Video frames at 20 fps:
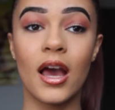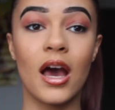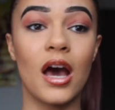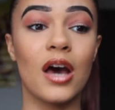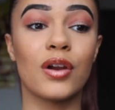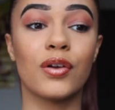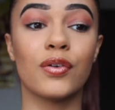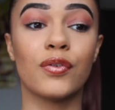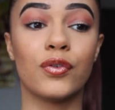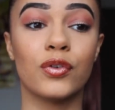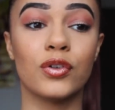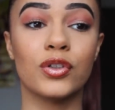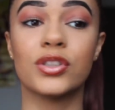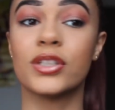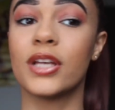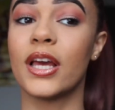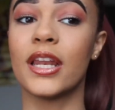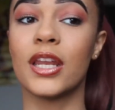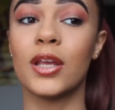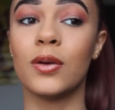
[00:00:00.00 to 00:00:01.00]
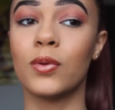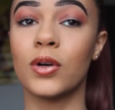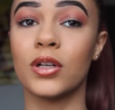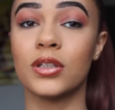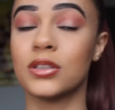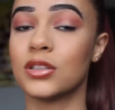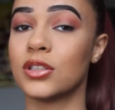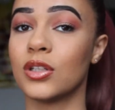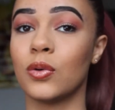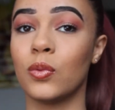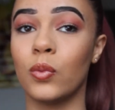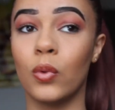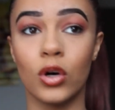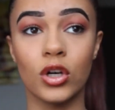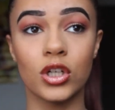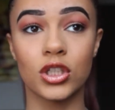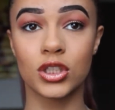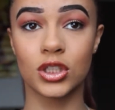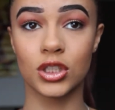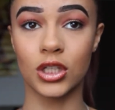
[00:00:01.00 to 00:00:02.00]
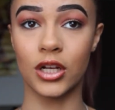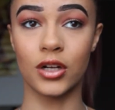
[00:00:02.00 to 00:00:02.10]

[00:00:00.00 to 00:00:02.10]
I don't force anyone to watch.